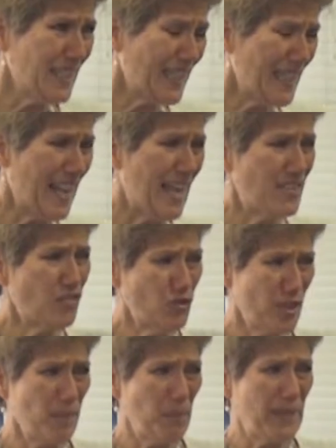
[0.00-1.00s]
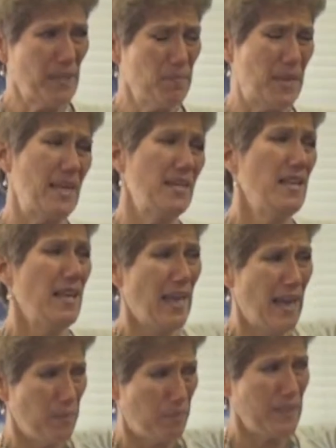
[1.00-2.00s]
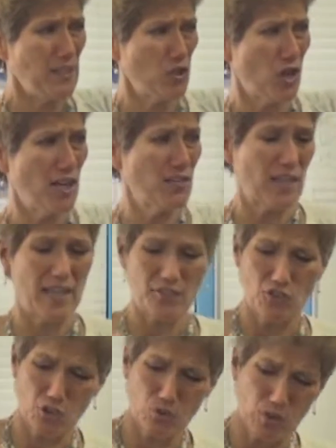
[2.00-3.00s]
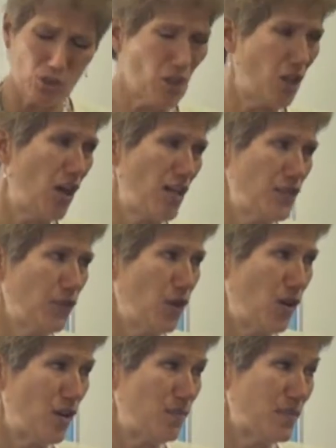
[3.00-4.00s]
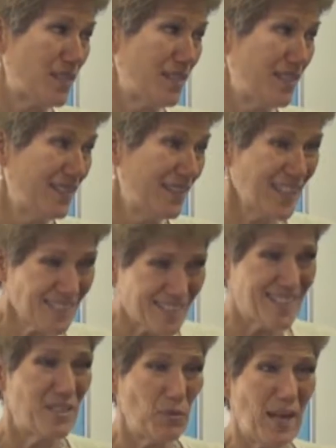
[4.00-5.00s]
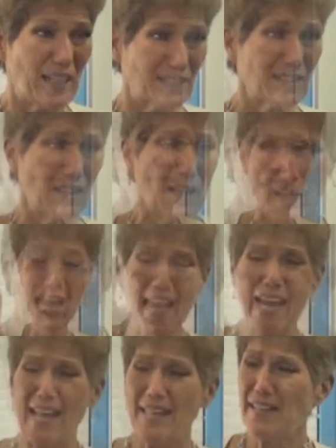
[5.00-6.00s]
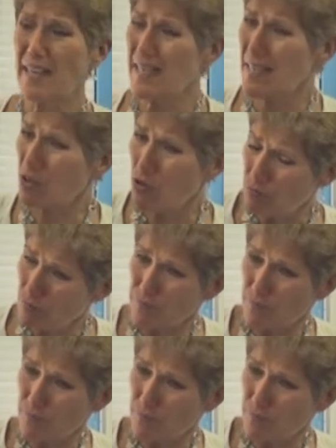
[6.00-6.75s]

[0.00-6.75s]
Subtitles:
It stood up like a man, had big jaws, and 2 little claws for arms. That's a T-Rex. And then he